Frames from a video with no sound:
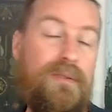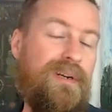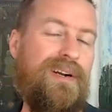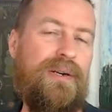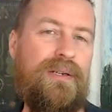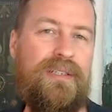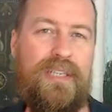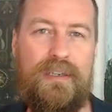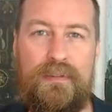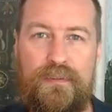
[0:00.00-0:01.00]
our
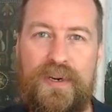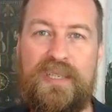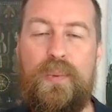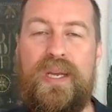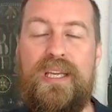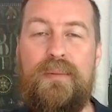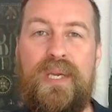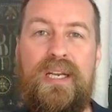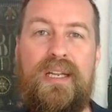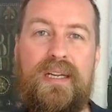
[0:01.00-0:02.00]
dear friend
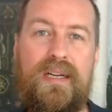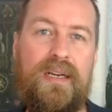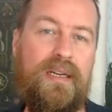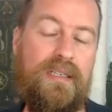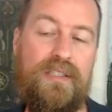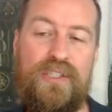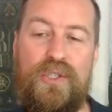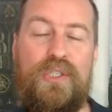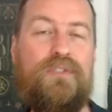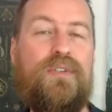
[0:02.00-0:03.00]
Wikipedia and
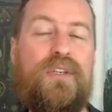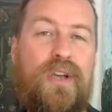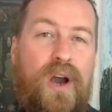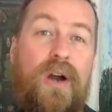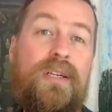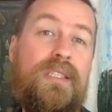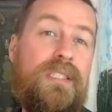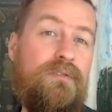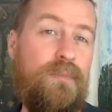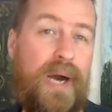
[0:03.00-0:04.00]
search for
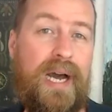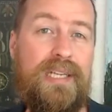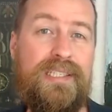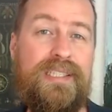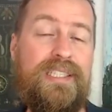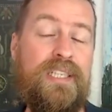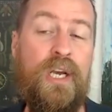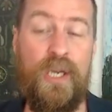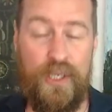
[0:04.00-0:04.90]
cognitive bias list,